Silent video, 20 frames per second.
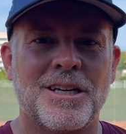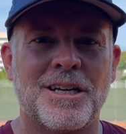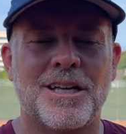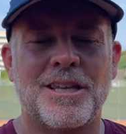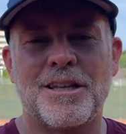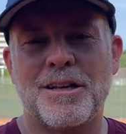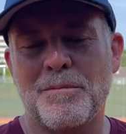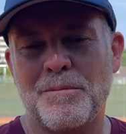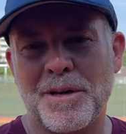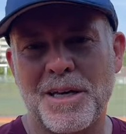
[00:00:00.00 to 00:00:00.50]

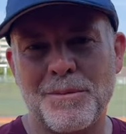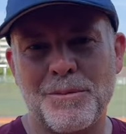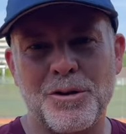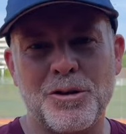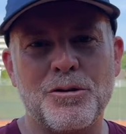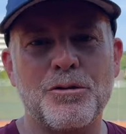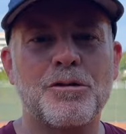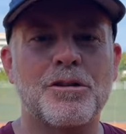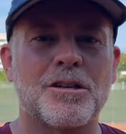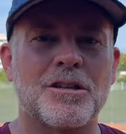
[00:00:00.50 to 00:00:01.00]
and then maybe
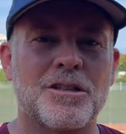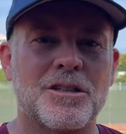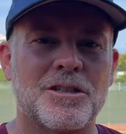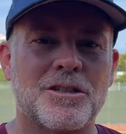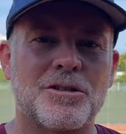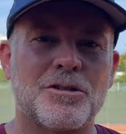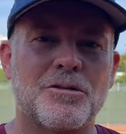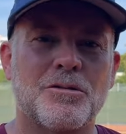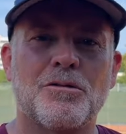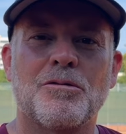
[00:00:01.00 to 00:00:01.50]
you can
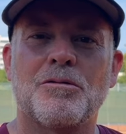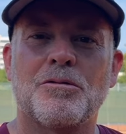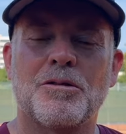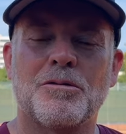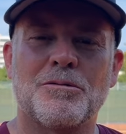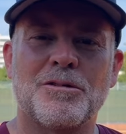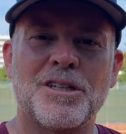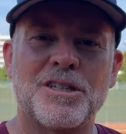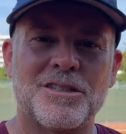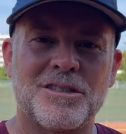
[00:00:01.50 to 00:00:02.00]
list
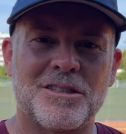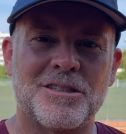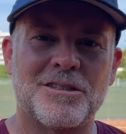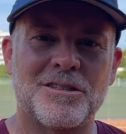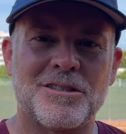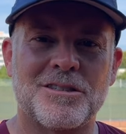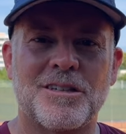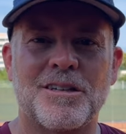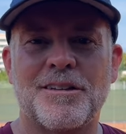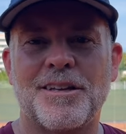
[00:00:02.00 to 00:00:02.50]
the
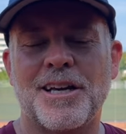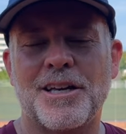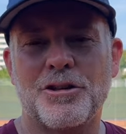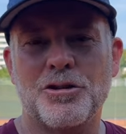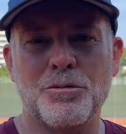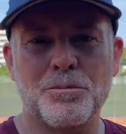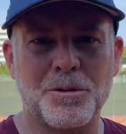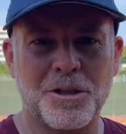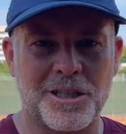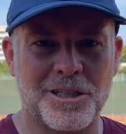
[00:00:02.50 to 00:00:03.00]
reasons that
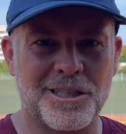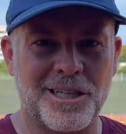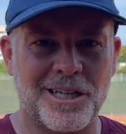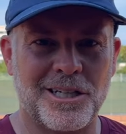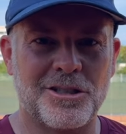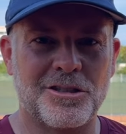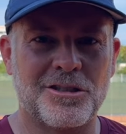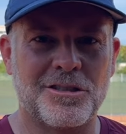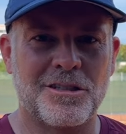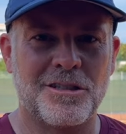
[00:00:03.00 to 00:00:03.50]
you play
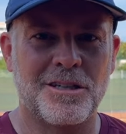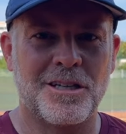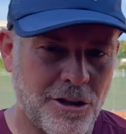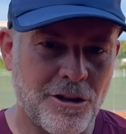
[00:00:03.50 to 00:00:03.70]
tennis.